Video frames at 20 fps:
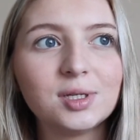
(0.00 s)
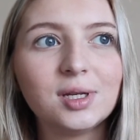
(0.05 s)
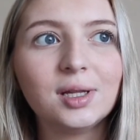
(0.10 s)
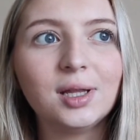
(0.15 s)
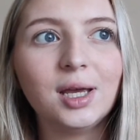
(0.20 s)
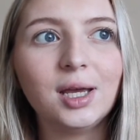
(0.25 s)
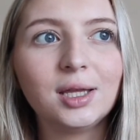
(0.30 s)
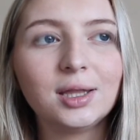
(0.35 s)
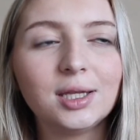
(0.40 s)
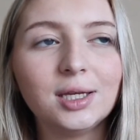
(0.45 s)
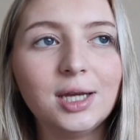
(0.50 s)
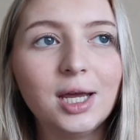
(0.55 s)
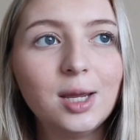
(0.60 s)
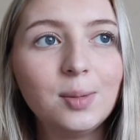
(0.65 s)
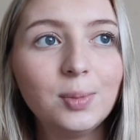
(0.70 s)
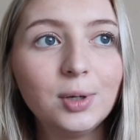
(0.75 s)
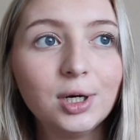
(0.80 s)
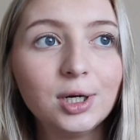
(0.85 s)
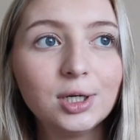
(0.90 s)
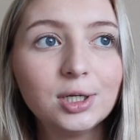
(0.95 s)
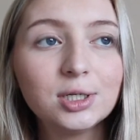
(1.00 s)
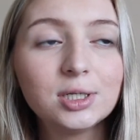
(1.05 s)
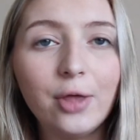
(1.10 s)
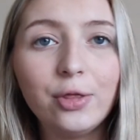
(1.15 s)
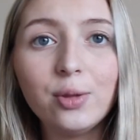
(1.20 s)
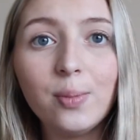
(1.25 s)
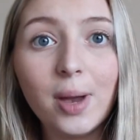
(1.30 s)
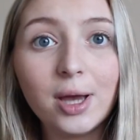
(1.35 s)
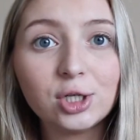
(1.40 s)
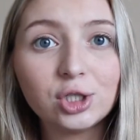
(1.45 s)
to like the diapers
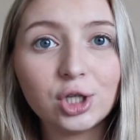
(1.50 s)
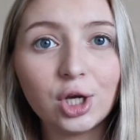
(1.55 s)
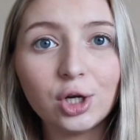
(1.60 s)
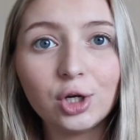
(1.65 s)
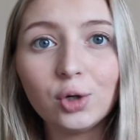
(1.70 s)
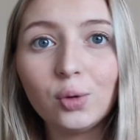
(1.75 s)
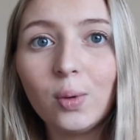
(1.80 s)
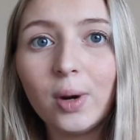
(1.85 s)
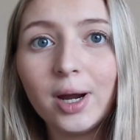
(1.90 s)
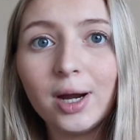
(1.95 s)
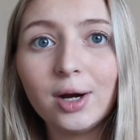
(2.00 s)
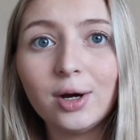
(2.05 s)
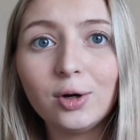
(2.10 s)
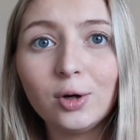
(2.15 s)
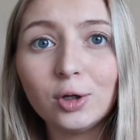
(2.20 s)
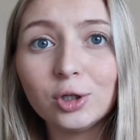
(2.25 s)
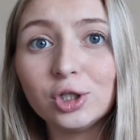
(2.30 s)
and the mesh underwear,